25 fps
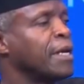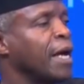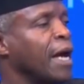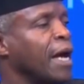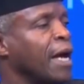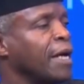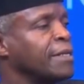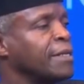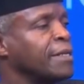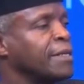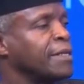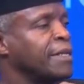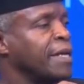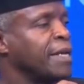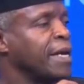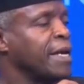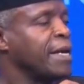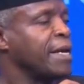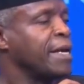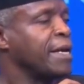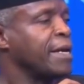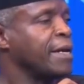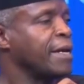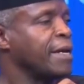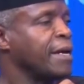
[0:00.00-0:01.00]
And
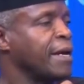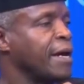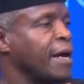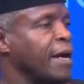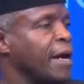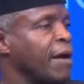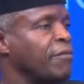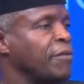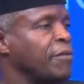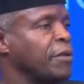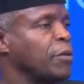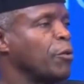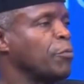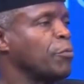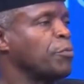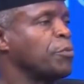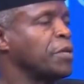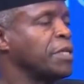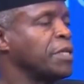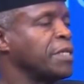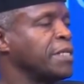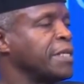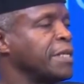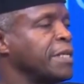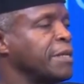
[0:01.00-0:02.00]
they have been
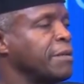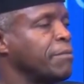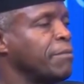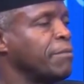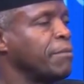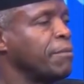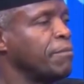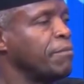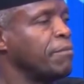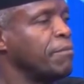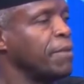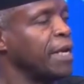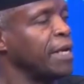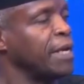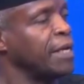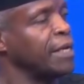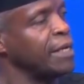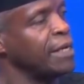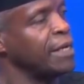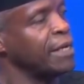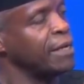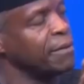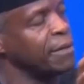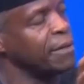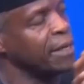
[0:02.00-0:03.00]
operating
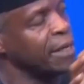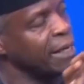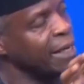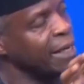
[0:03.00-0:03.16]
mainly in the